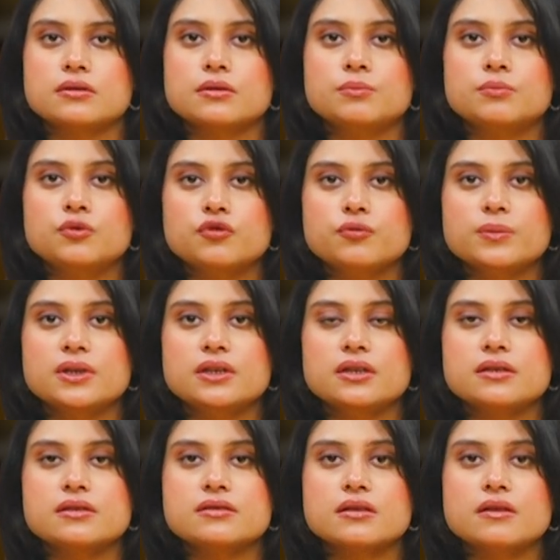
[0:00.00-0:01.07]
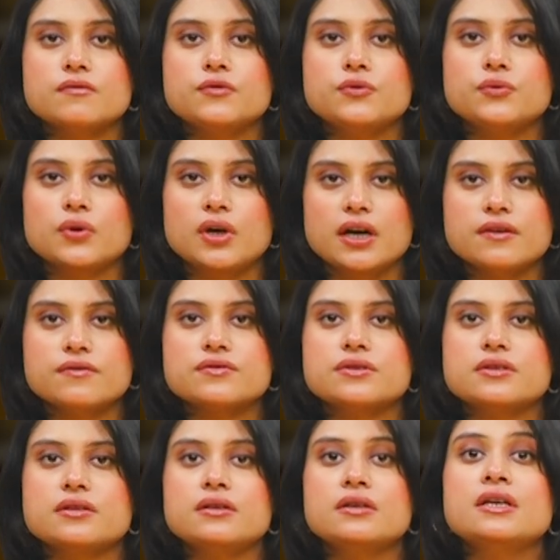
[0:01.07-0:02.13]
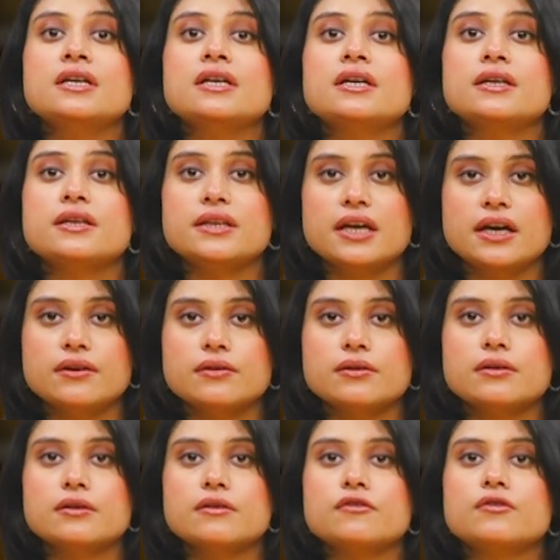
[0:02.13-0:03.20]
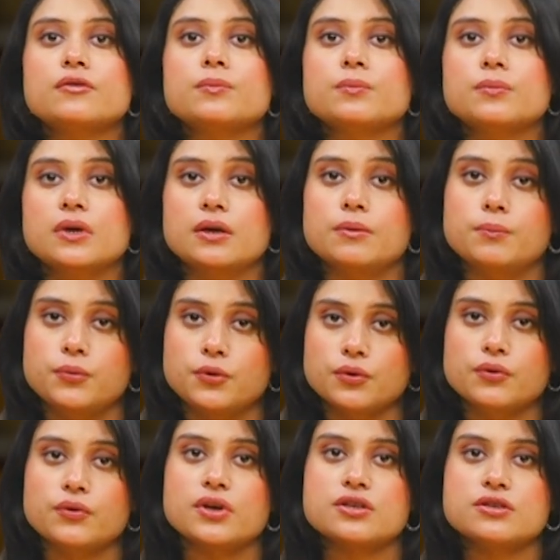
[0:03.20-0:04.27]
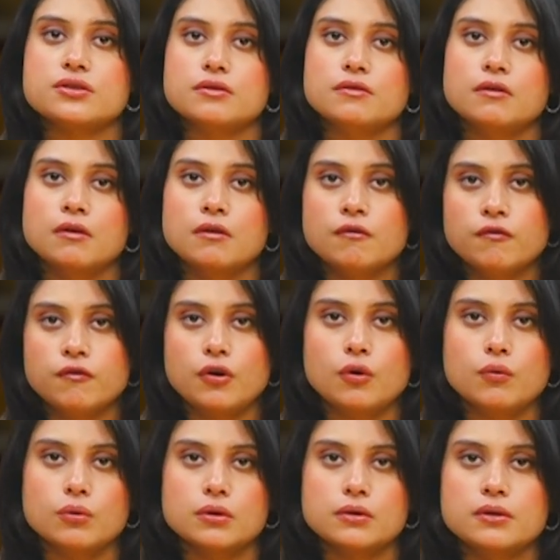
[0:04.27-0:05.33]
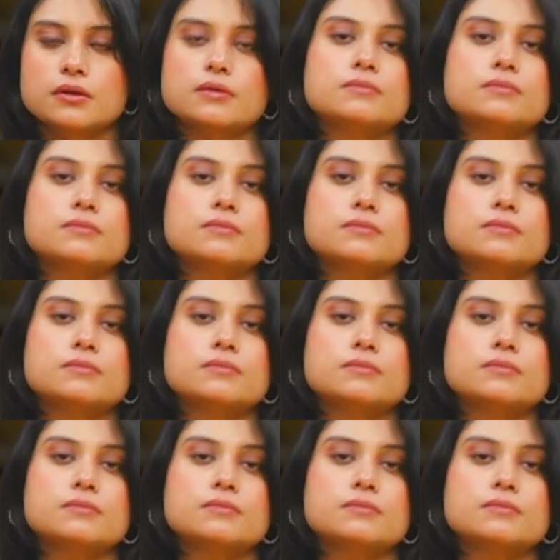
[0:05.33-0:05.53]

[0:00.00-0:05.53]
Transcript: The movement itself drives the narrative progression forward.